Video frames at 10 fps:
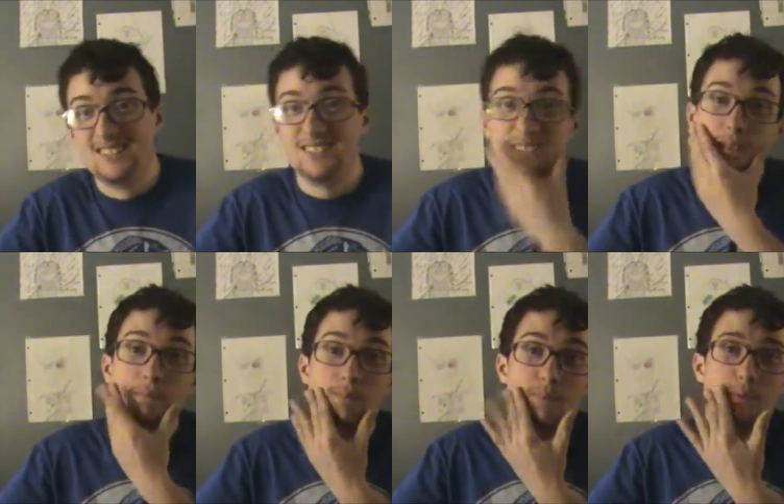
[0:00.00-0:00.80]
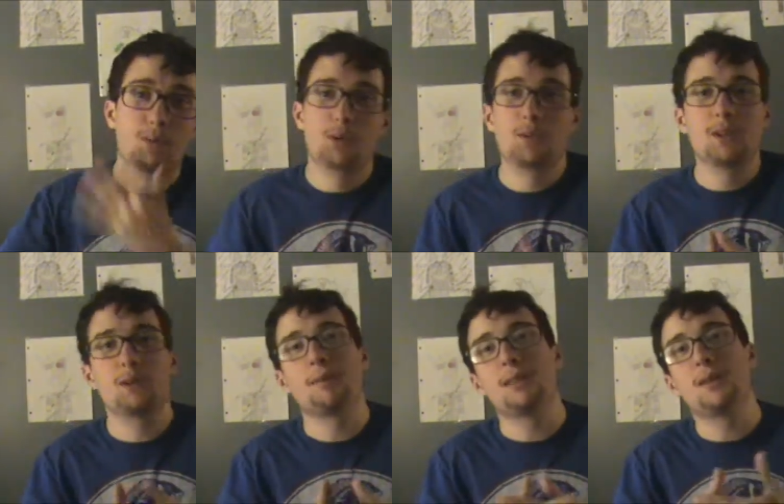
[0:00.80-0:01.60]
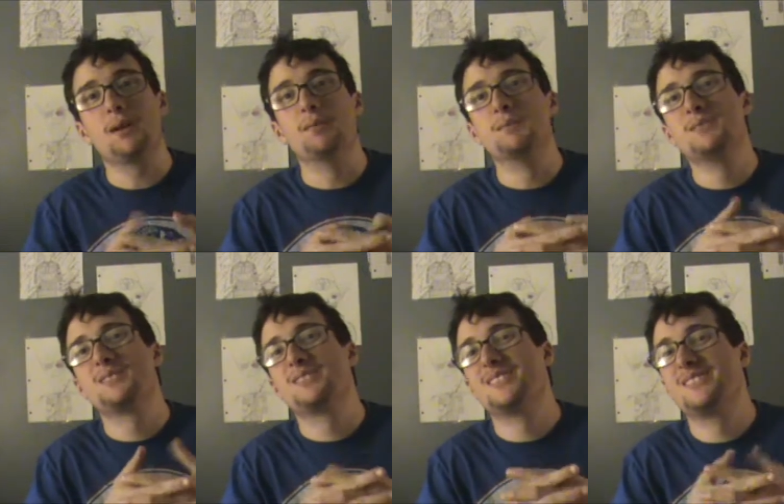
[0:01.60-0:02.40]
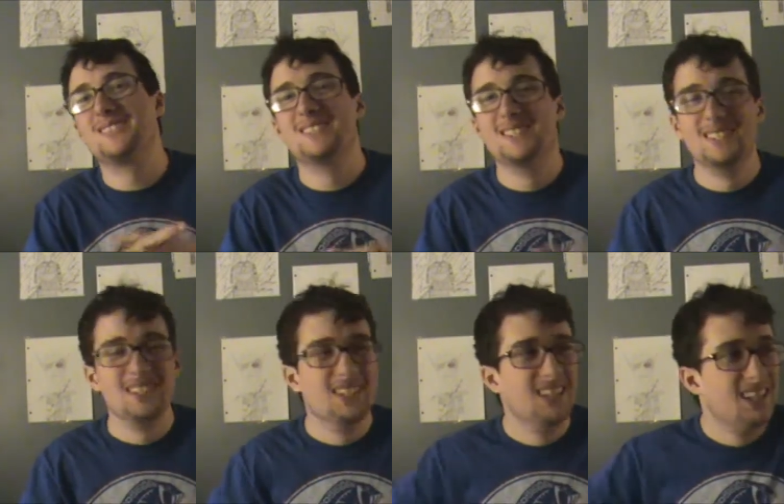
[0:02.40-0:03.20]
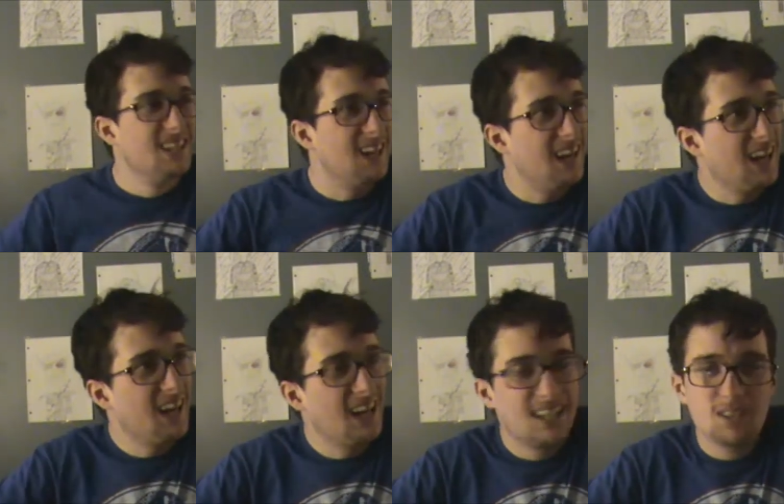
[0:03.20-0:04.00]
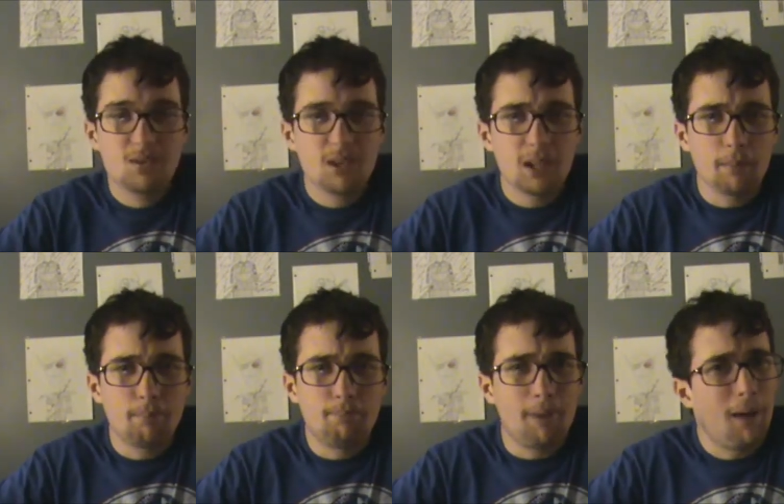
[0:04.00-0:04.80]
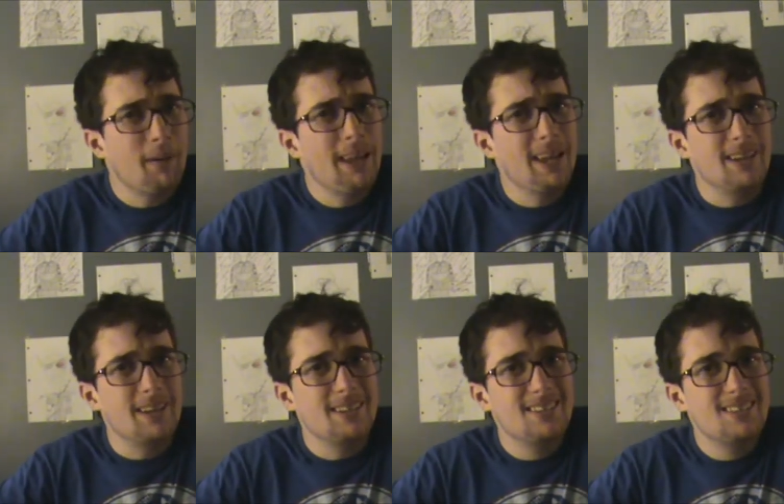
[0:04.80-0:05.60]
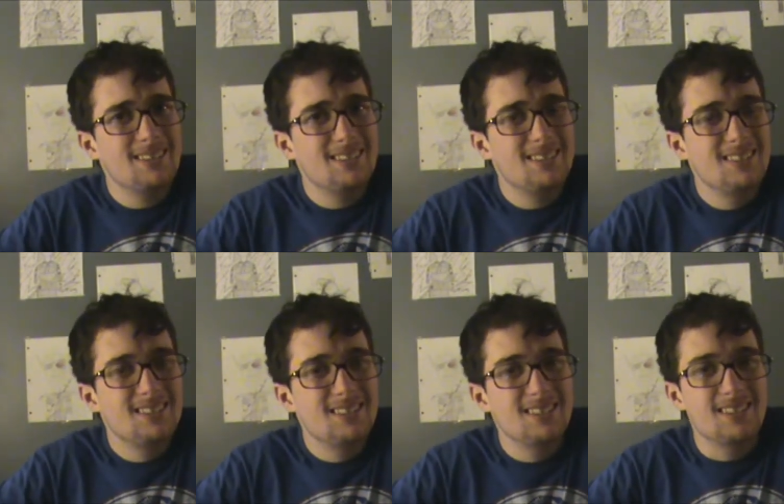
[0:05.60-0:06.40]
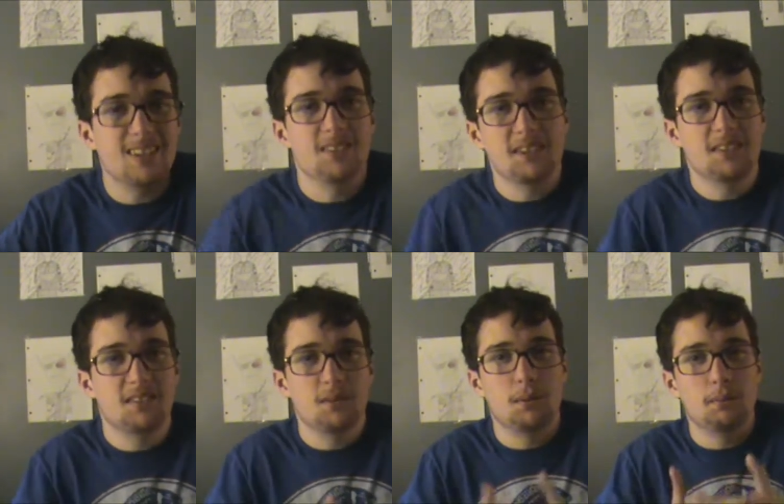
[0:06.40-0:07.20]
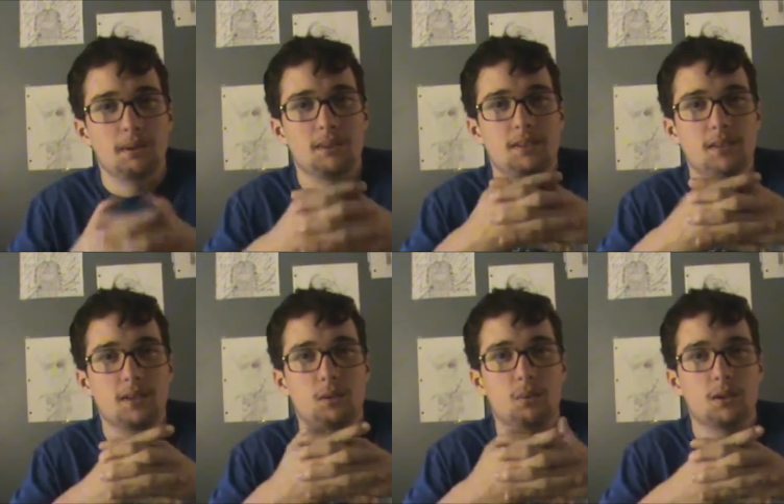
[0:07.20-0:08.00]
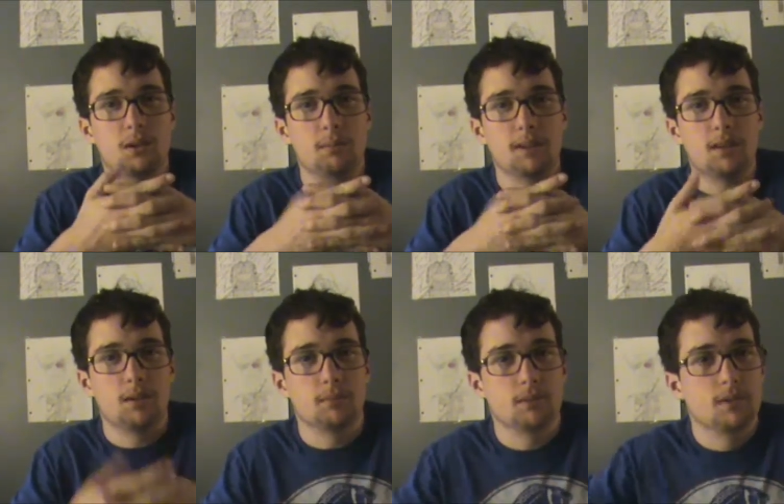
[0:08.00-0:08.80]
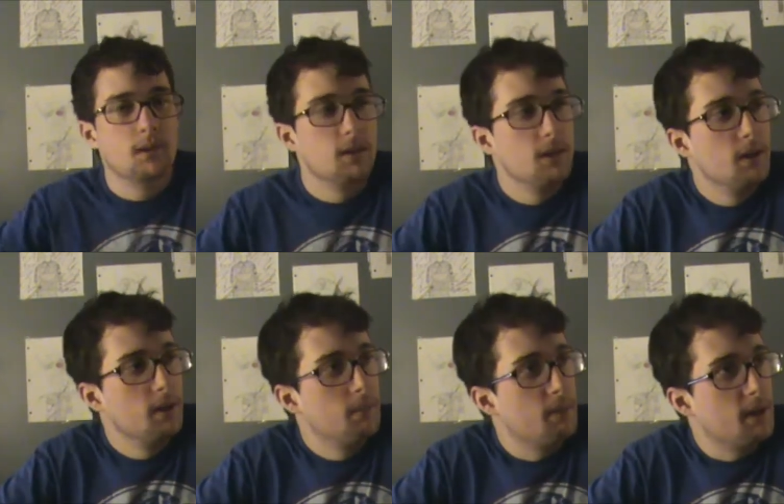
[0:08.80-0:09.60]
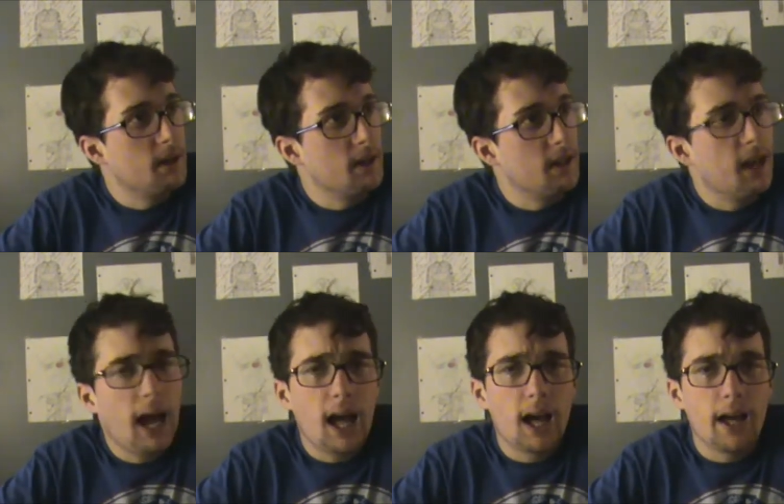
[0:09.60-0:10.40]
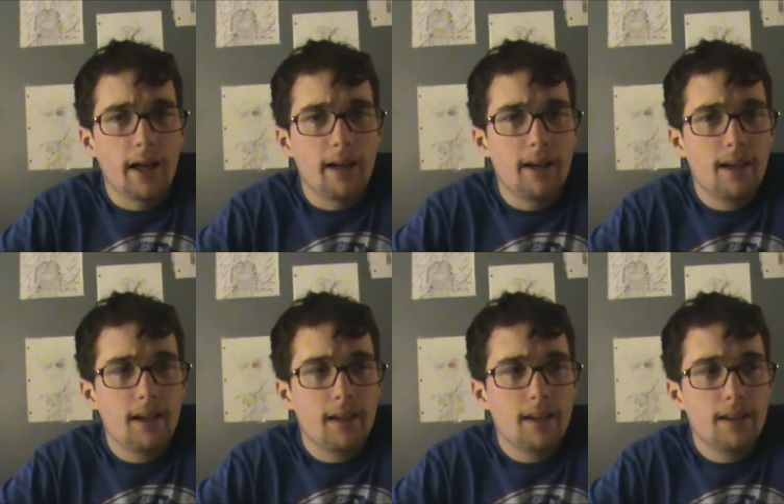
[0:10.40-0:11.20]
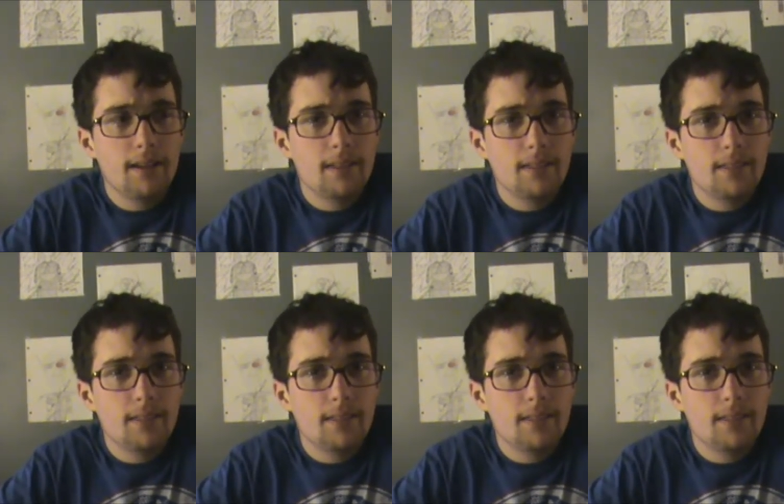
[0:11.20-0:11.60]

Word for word: sitting here twiddling my thumbs. Uh, that's really about it. And else you want me to sit here twiddling my thumbs but uh, yeah, uh,